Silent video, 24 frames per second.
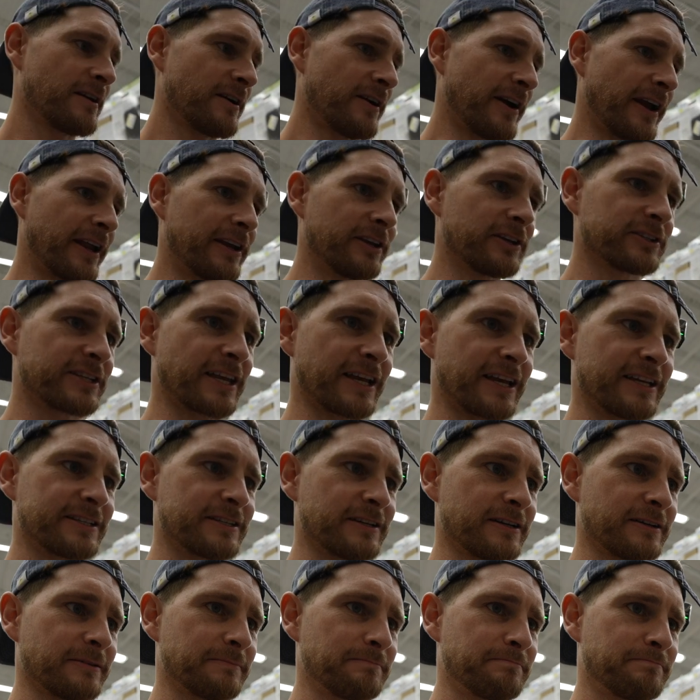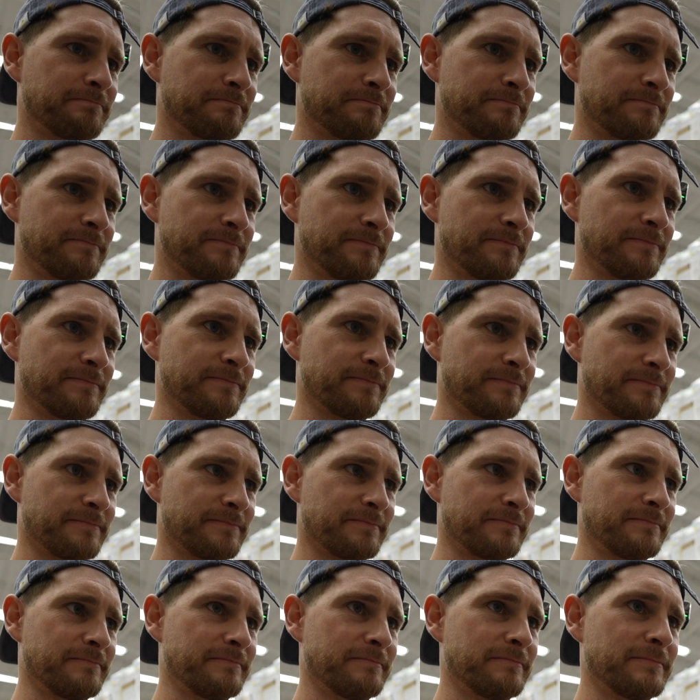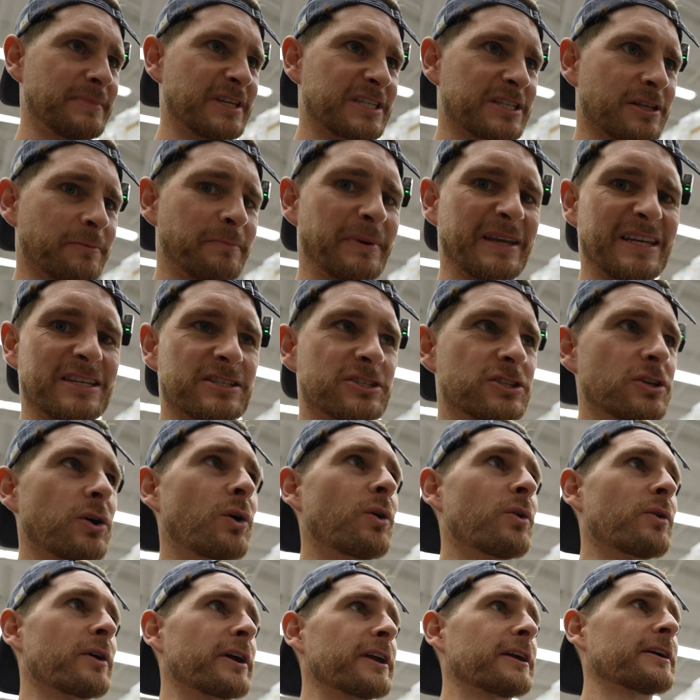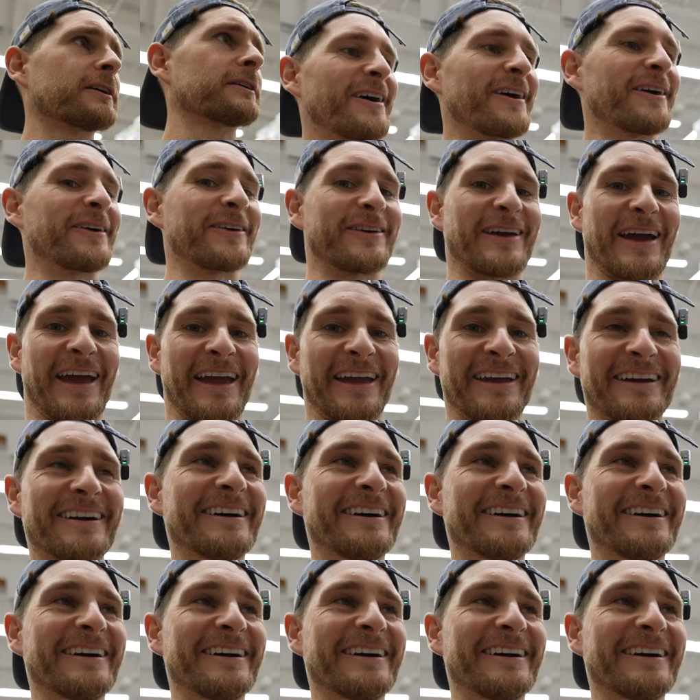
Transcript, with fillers: right, it looks like it's a Mister Beast toy. Okay.